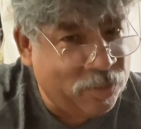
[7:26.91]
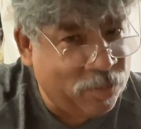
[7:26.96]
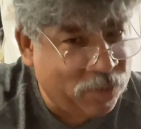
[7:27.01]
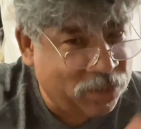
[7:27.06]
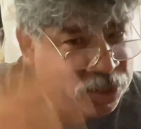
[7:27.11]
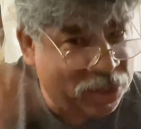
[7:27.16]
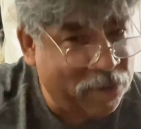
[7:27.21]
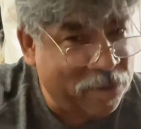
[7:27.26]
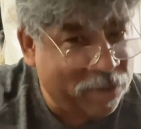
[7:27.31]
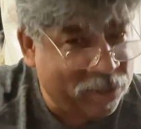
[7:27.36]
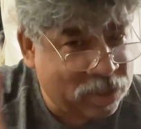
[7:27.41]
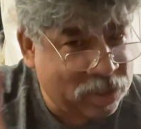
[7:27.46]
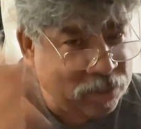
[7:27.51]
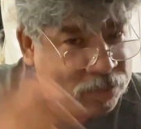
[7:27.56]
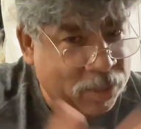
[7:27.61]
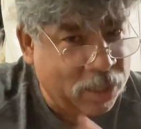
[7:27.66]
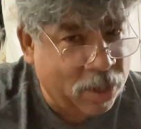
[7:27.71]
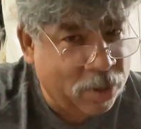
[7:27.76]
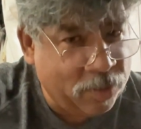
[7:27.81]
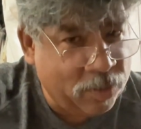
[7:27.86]
when you
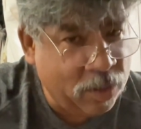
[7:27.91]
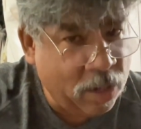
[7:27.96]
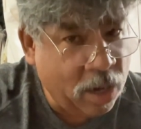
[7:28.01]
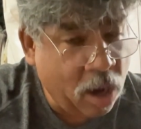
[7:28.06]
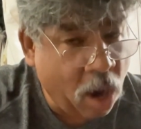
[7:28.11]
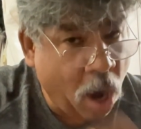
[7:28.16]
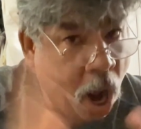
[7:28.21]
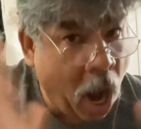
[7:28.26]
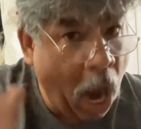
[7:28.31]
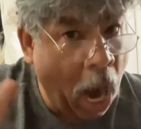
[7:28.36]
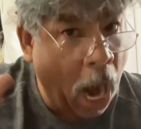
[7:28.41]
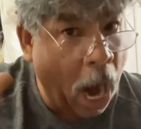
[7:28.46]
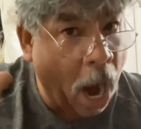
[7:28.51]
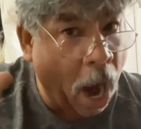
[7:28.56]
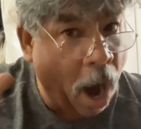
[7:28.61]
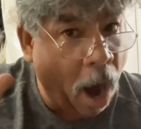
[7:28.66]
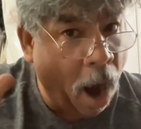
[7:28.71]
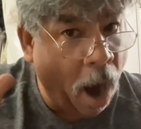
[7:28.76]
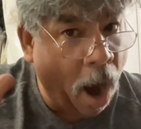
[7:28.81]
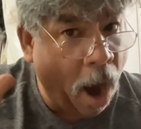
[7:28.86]
explode,
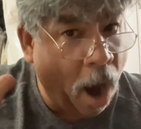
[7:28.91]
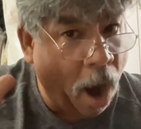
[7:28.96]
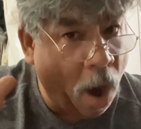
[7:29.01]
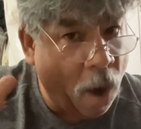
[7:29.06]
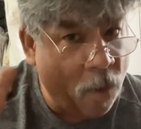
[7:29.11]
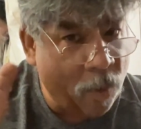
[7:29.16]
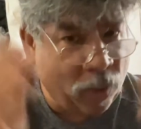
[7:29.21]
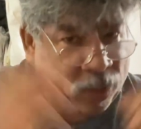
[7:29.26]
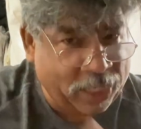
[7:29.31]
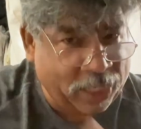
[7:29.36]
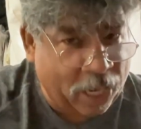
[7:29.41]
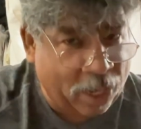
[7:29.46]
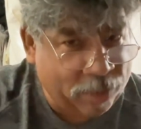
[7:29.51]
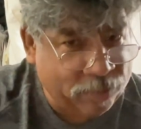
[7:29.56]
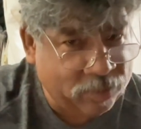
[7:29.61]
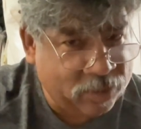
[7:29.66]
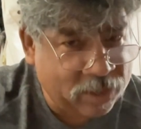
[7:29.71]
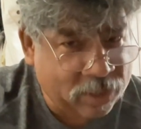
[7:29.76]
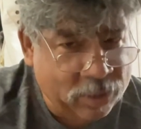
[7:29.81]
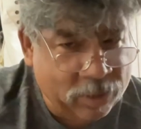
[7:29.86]
watch out.